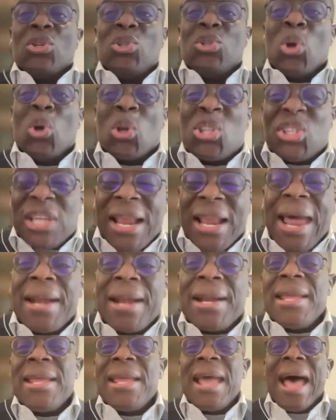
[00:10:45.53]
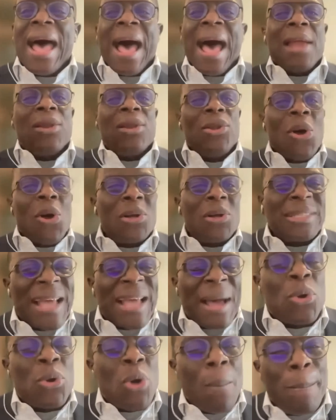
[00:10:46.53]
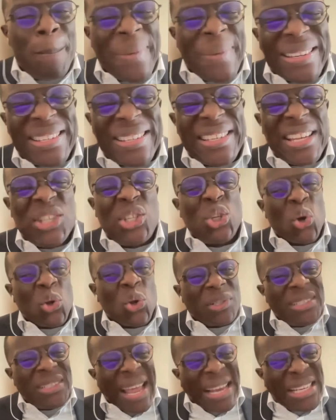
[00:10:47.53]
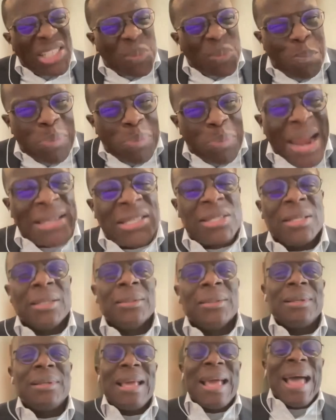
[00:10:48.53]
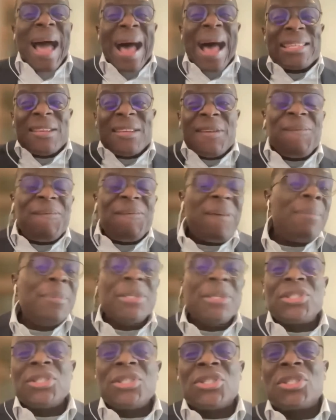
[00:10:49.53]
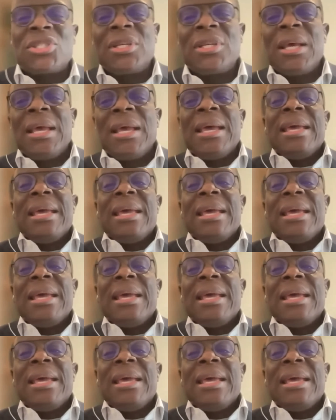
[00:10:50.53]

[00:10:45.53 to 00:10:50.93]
Your salary and long-term compensation, that is pricing, as a pharmacist,